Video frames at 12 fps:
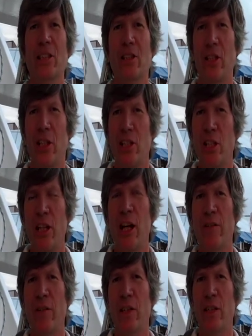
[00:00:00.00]
just
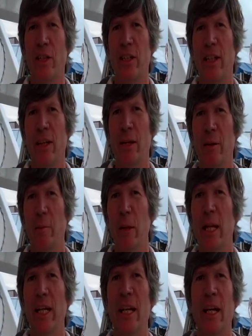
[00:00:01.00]
enough into the
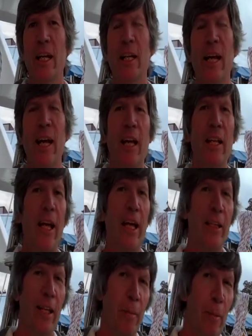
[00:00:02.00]
media
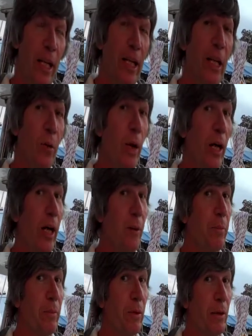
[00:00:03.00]
that the media will
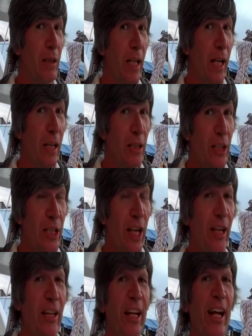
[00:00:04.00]
help kind of
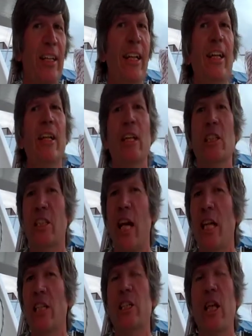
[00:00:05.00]
sell the idea that it's
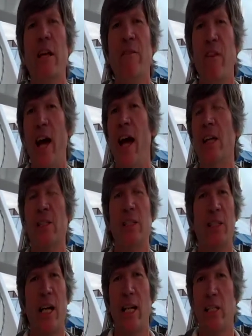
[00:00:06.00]
got to stay fast,
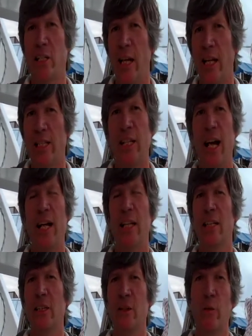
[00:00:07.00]
it's got to stay exciting.
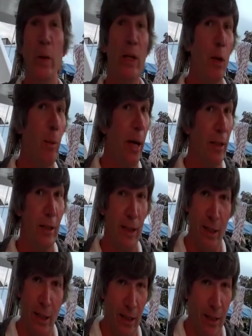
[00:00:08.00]
Because if we go back
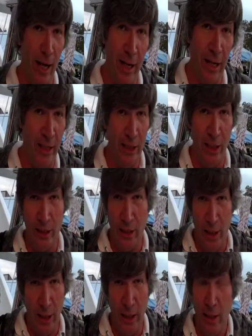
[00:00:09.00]
to an
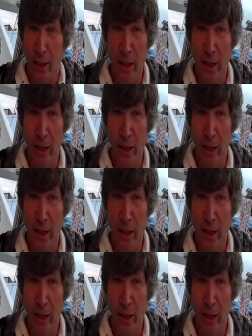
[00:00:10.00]
IACC,